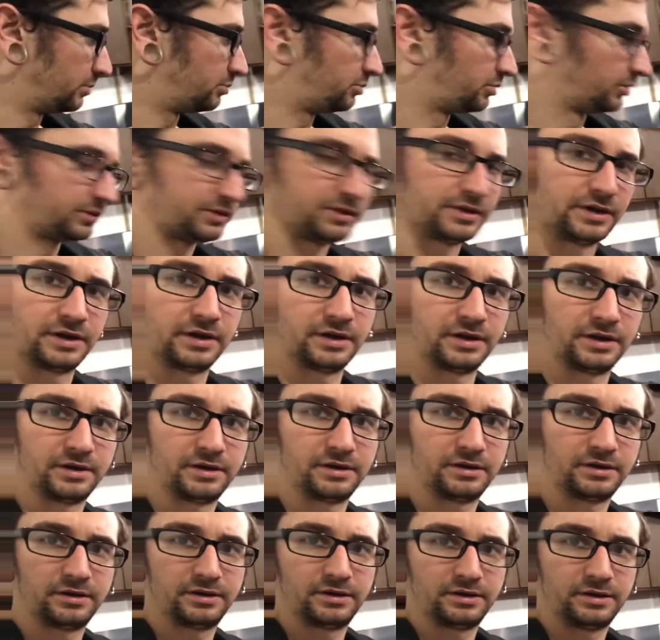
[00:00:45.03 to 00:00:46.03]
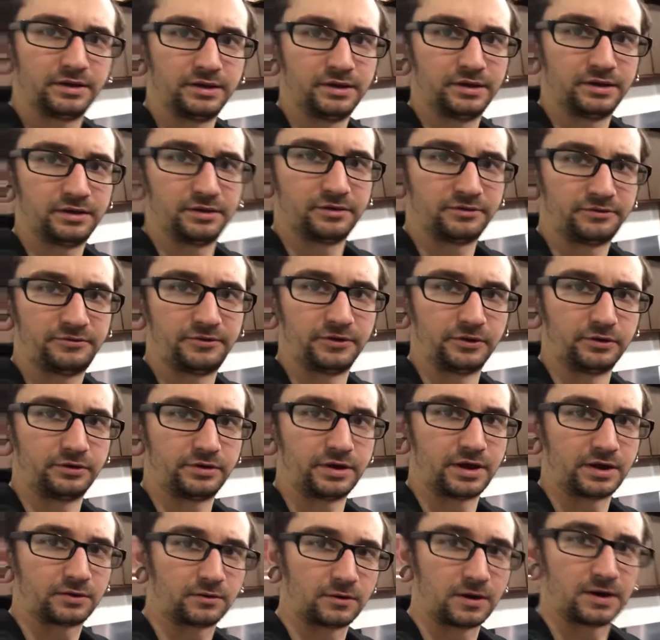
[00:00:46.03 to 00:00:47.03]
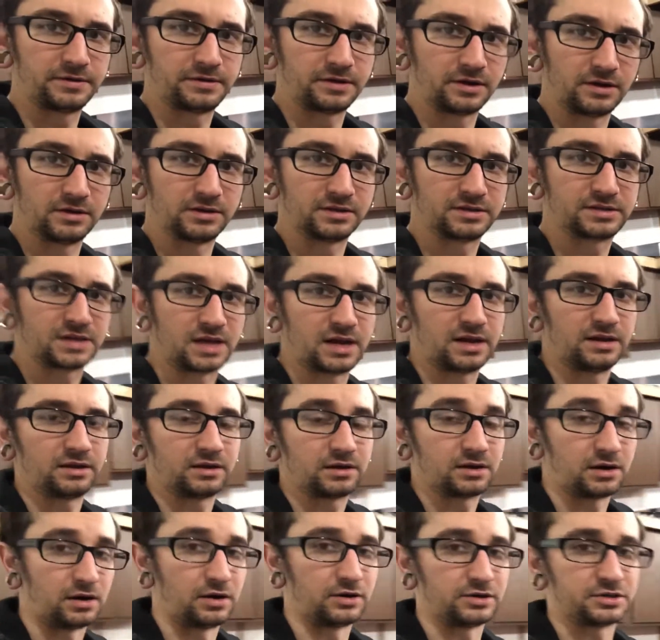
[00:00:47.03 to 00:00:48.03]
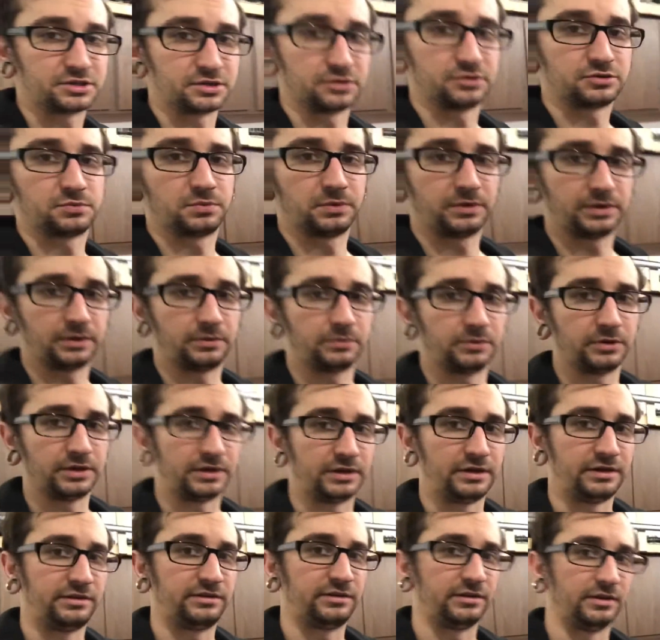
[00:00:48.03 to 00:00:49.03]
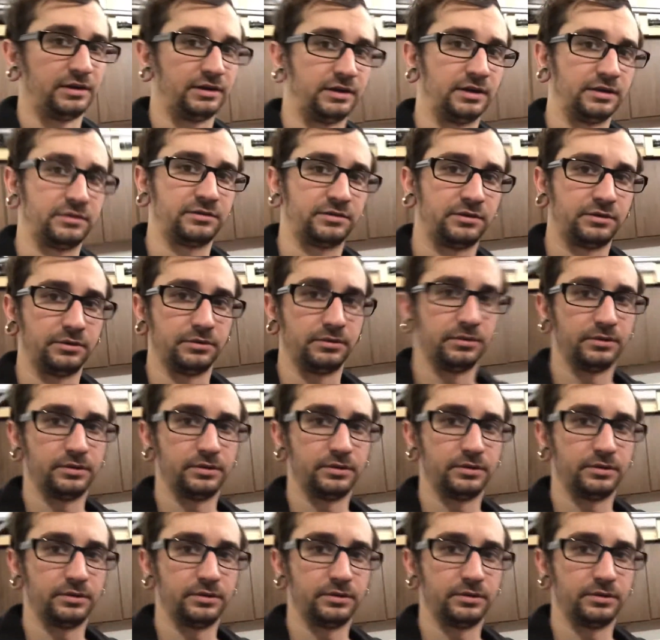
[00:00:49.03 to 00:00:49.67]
and put the filler neck right there on the side of the car, so it's really easy to get to.